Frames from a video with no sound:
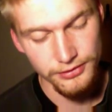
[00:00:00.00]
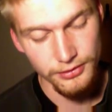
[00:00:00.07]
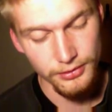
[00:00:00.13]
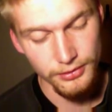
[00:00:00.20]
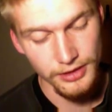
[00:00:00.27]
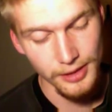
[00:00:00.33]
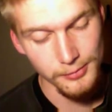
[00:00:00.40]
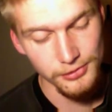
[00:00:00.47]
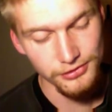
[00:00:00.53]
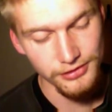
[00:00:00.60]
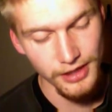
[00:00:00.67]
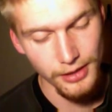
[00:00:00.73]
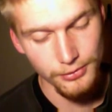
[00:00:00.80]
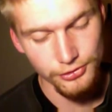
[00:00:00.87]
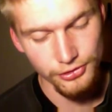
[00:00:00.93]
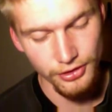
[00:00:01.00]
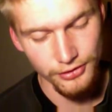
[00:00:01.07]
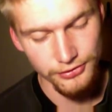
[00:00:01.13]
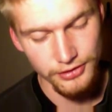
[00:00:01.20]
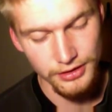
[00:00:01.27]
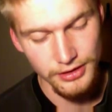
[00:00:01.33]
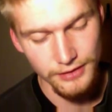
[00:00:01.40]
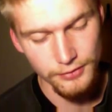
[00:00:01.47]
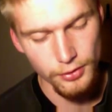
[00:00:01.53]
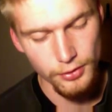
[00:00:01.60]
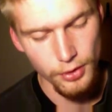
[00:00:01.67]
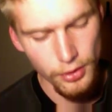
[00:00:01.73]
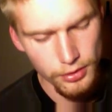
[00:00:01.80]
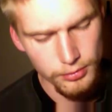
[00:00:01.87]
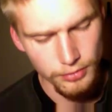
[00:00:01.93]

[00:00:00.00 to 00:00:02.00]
there came a sound Shasta had never heard